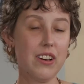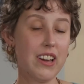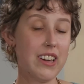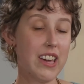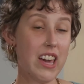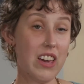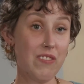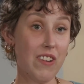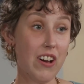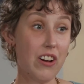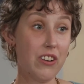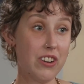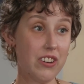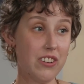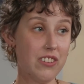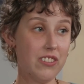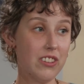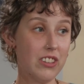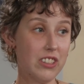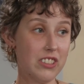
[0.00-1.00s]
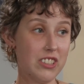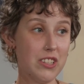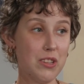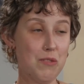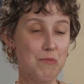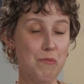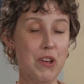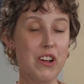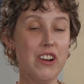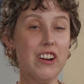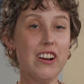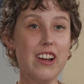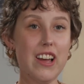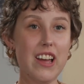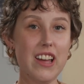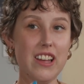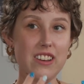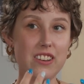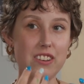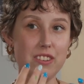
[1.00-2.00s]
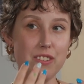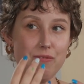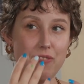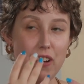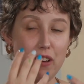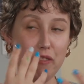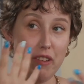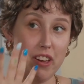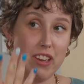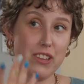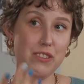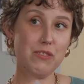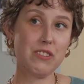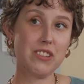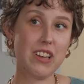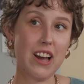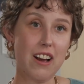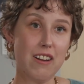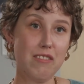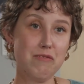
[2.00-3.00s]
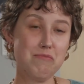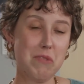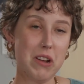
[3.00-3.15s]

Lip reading: I came out and looked in the mirror and my face was half